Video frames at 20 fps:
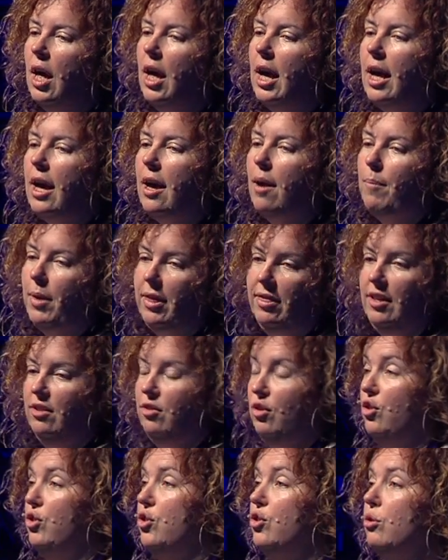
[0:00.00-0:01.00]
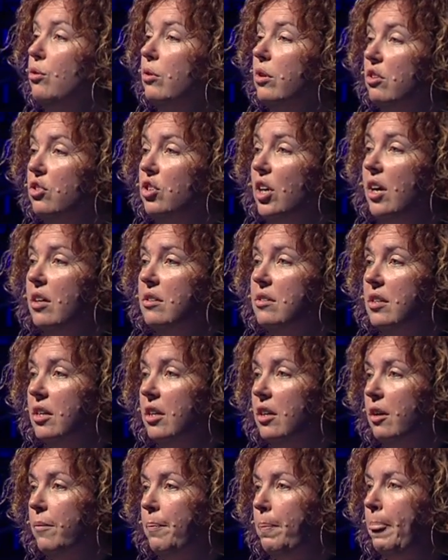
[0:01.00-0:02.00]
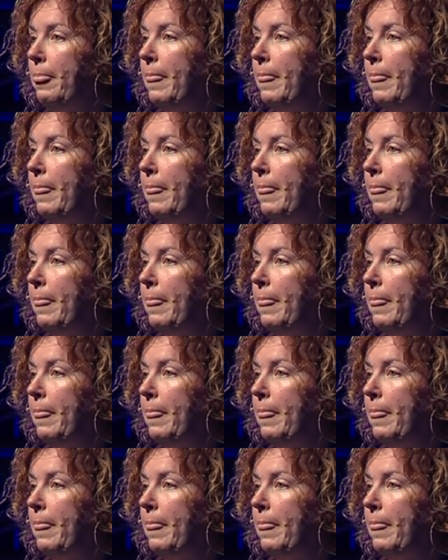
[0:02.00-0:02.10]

and these are just two of the chairs here,